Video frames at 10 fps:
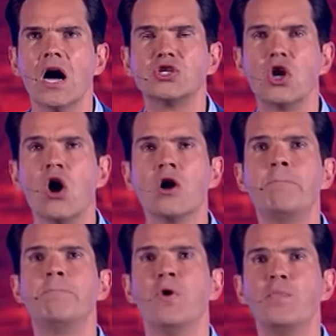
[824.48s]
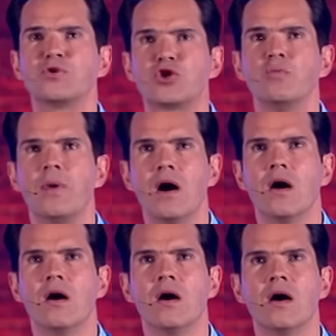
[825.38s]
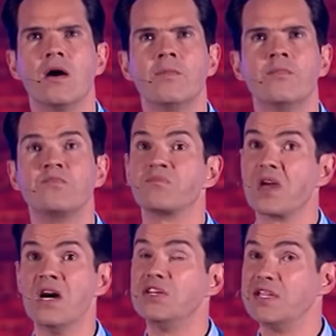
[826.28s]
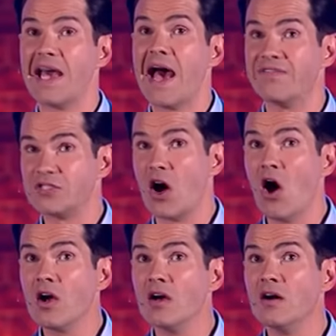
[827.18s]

A dog pooper scooper. Do you have a dog?